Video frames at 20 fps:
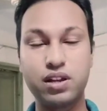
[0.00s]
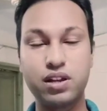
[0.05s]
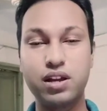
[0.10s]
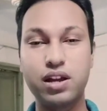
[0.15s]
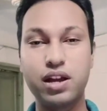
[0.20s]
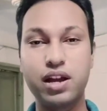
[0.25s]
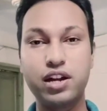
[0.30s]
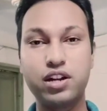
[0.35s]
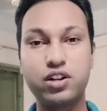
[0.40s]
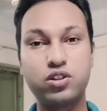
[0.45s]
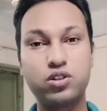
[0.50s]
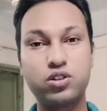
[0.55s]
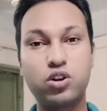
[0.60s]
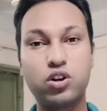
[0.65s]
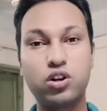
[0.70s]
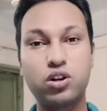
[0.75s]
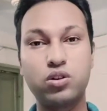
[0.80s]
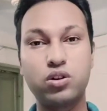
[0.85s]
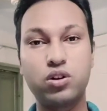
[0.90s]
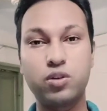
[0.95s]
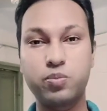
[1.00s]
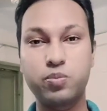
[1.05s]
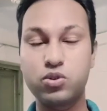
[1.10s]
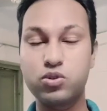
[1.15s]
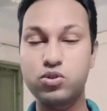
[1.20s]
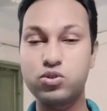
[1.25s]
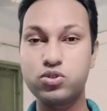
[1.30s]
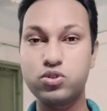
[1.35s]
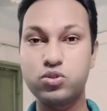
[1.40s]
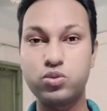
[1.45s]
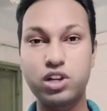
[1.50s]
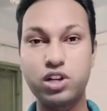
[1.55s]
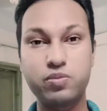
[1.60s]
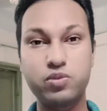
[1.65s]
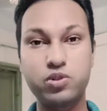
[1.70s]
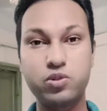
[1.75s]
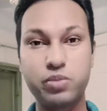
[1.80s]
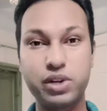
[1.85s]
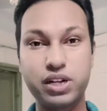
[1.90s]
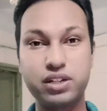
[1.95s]
And of course, we have to
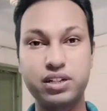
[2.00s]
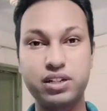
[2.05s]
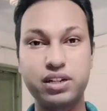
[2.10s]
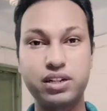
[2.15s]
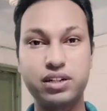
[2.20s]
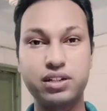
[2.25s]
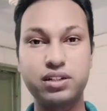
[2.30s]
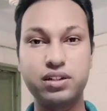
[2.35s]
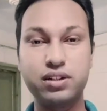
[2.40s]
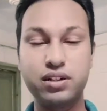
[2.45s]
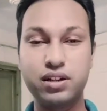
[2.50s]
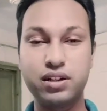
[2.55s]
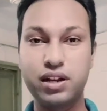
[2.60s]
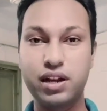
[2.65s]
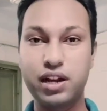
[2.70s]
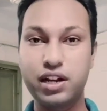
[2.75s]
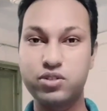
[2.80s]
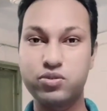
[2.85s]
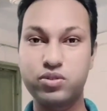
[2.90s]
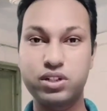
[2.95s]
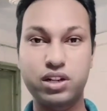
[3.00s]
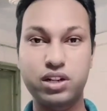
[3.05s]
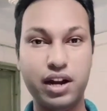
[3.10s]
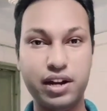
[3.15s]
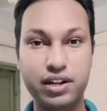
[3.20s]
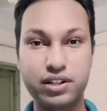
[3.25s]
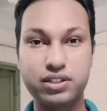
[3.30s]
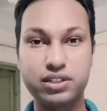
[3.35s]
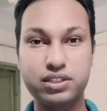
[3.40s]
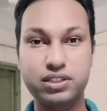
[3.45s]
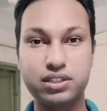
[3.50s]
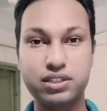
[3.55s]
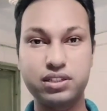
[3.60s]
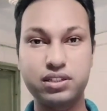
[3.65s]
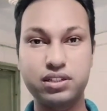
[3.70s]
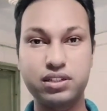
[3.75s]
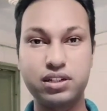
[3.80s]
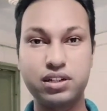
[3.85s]
maintain adequate hydration